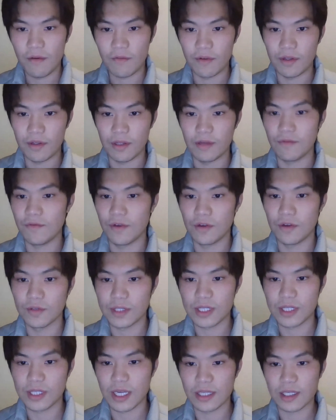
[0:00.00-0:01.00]
We
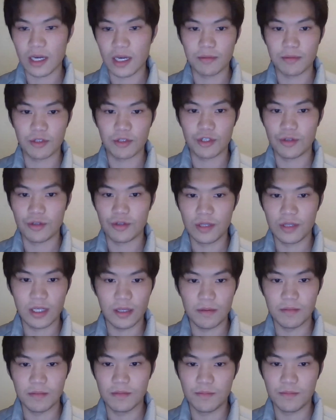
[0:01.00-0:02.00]
will set up two
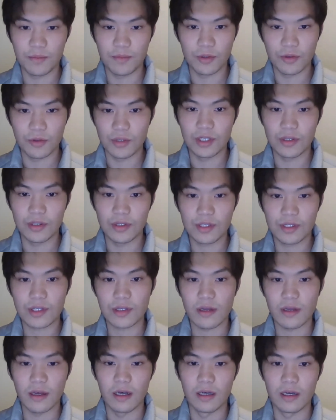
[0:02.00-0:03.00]
team
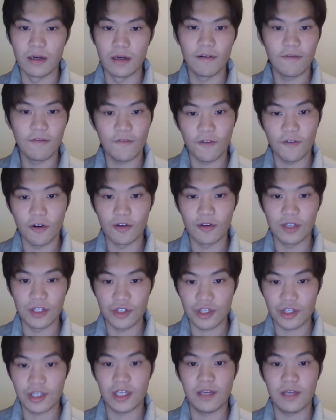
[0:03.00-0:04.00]
buildings for
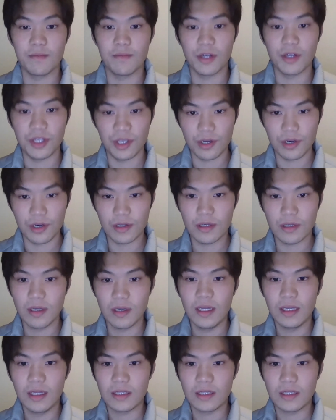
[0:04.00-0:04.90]
each team a year.